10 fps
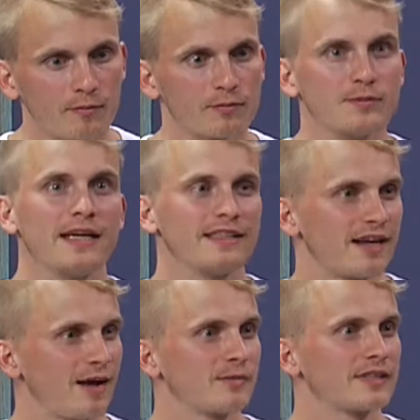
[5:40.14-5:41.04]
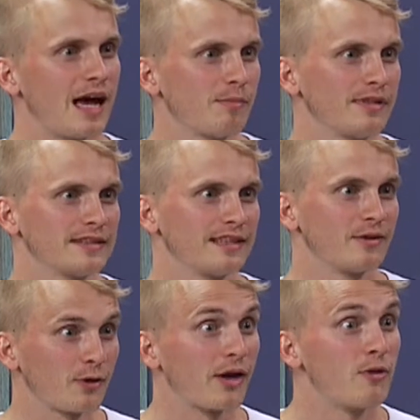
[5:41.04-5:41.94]
many times happens that,
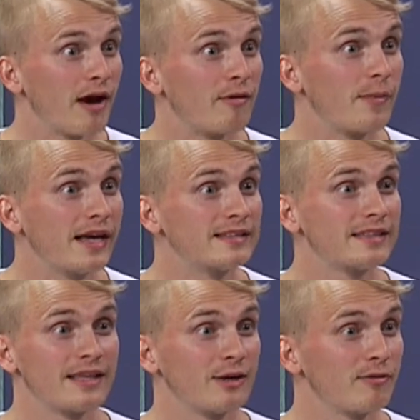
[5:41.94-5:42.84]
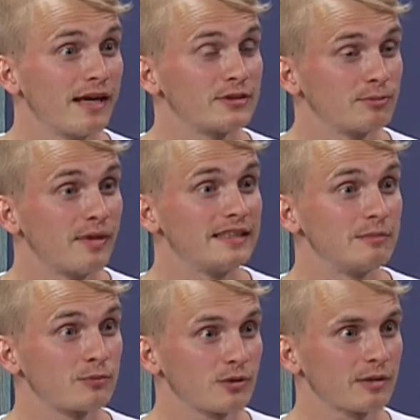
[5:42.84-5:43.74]
okay, you have amazing innovation,
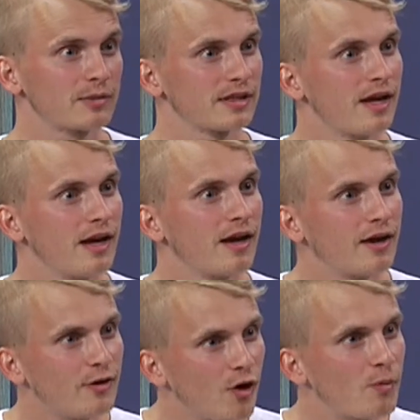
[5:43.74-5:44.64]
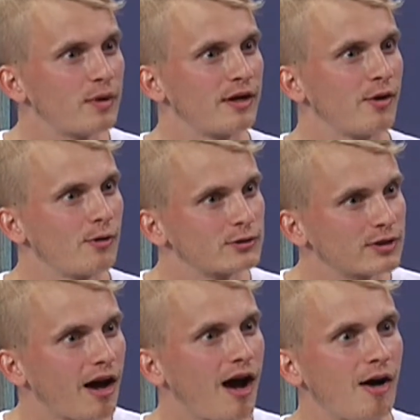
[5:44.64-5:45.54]
amazing product, but nobody knows
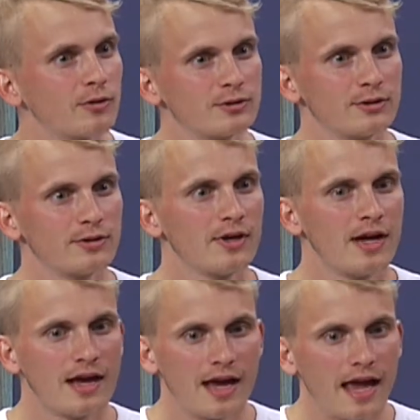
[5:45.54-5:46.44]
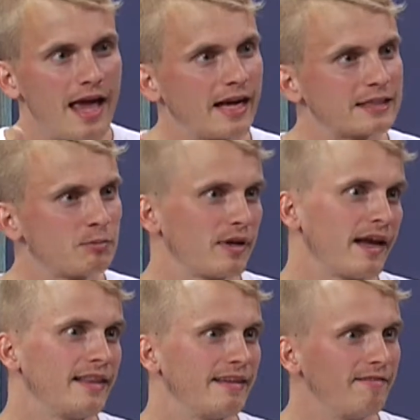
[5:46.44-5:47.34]
how to
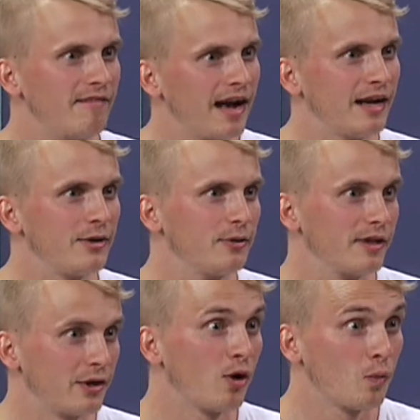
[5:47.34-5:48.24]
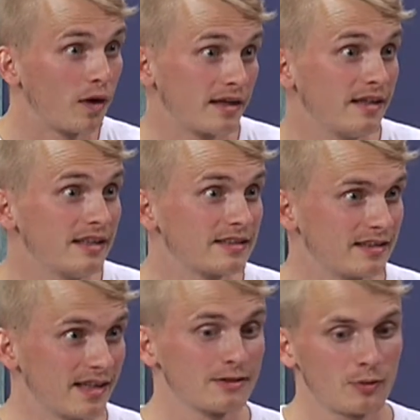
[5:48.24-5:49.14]
explain the value. They know what it is and
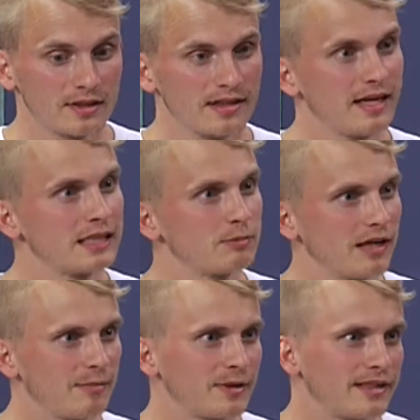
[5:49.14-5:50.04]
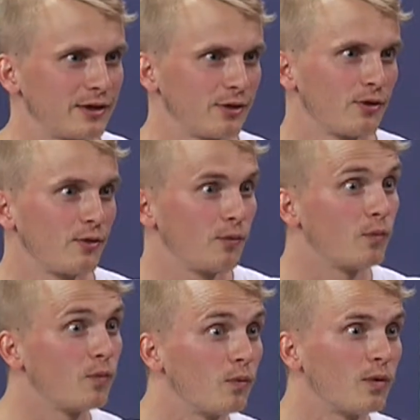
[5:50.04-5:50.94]
that's what they explain, but they don't know
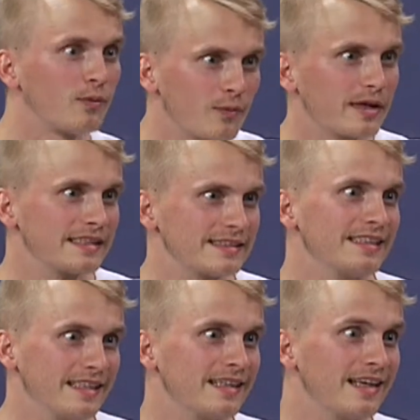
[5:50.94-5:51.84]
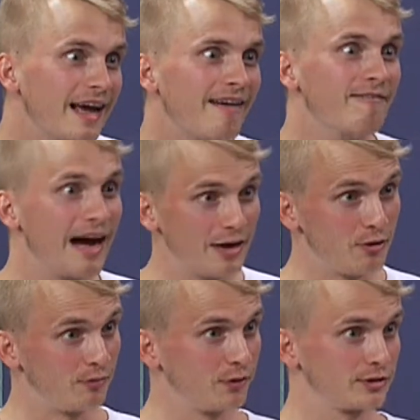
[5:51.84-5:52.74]
wh what is the value
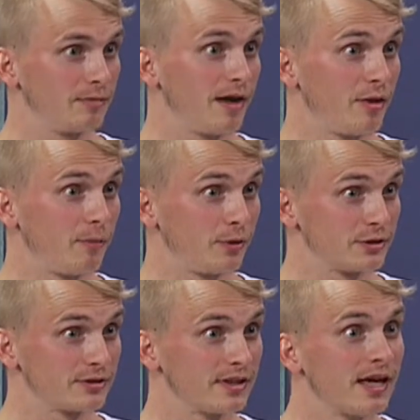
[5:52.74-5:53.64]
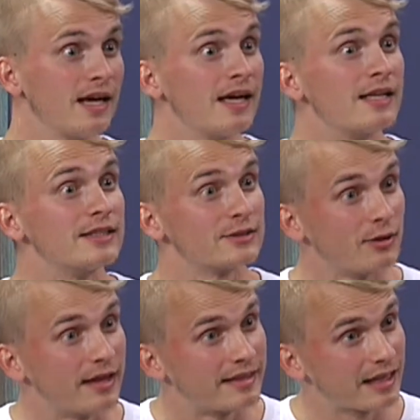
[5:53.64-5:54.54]
for some other person. Okay. So,
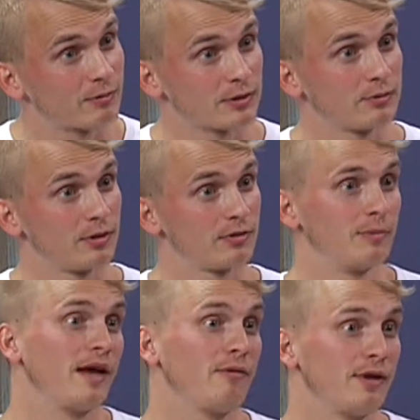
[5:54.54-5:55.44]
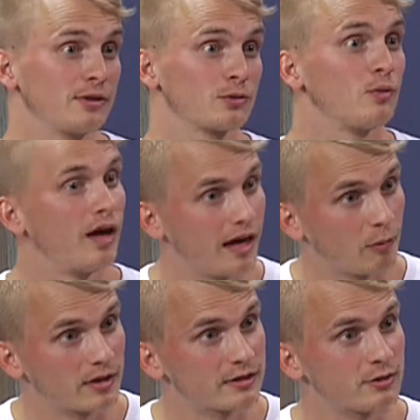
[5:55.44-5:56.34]
and that was one of the main reasons why I
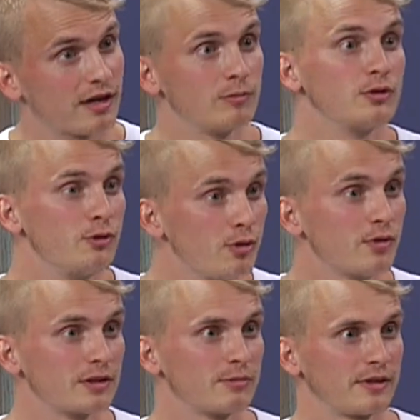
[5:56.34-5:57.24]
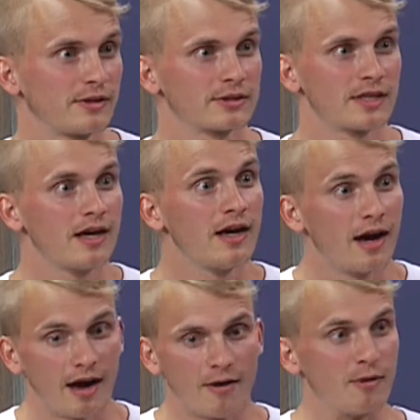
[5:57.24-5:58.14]
wanted to come to US because
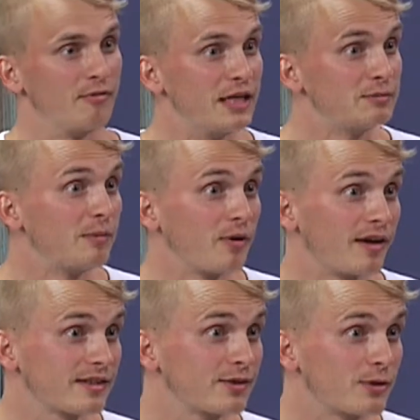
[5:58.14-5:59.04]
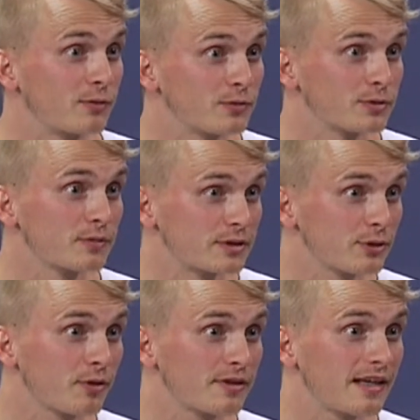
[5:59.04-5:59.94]
we Finnish people are not so good with
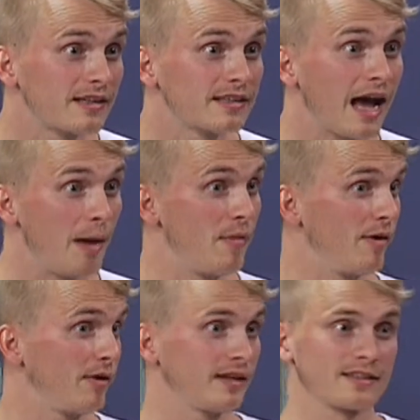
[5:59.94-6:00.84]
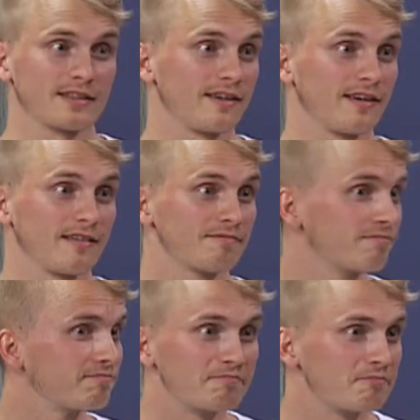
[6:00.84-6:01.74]
storytelling. Americans are
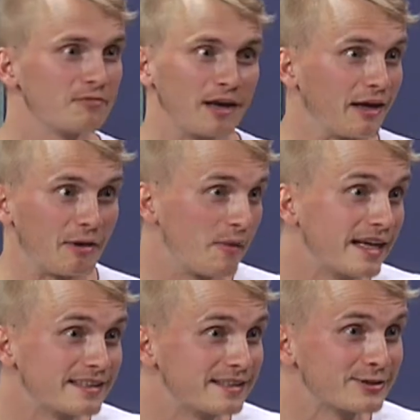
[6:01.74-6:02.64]
like amazing